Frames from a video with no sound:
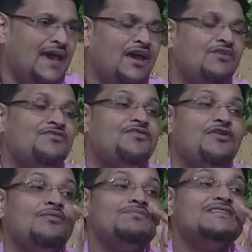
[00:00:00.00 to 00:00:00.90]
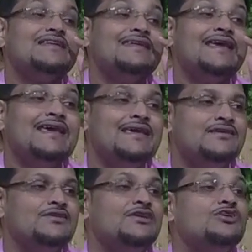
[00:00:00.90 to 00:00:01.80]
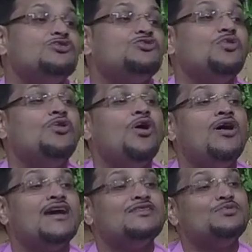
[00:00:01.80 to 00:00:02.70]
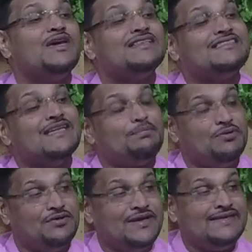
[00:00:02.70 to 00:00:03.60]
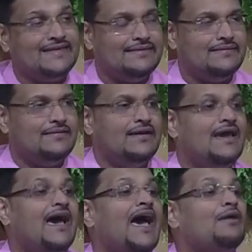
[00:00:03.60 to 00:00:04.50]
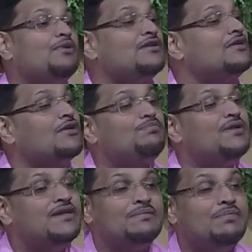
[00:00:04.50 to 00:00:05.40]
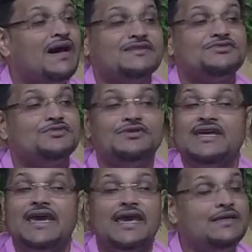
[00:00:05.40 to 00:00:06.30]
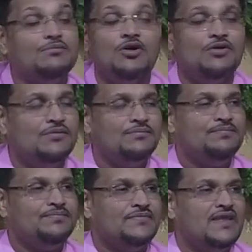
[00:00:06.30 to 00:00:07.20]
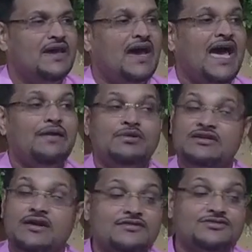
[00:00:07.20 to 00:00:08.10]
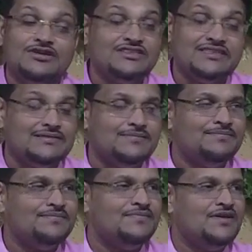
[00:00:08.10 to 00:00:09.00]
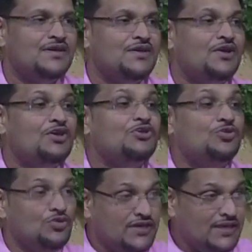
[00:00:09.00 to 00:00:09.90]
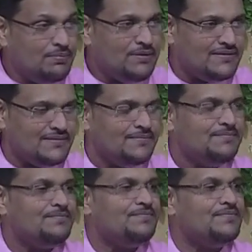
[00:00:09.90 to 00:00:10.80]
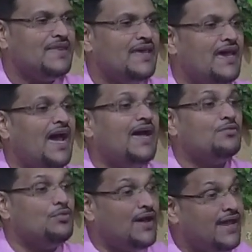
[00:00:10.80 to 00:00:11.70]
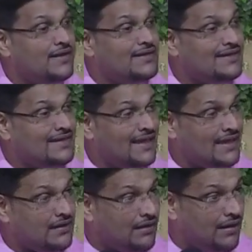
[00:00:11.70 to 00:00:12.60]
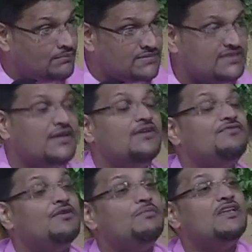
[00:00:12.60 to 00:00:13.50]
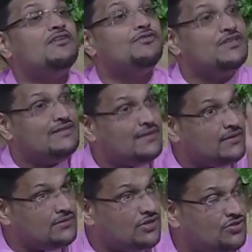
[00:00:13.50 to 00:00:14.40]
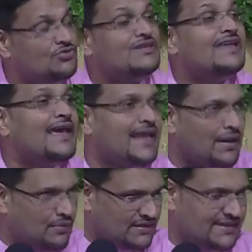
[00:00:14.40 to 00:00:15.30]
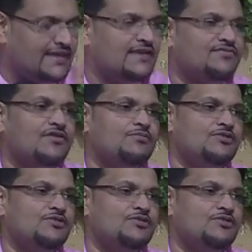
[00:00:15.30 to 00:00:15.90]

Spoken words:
From today, so long as we are separated, I will not play the bansuri anymore. I will not touch it. You keep it. And when the day comes for me to return to you, then I will take it from you.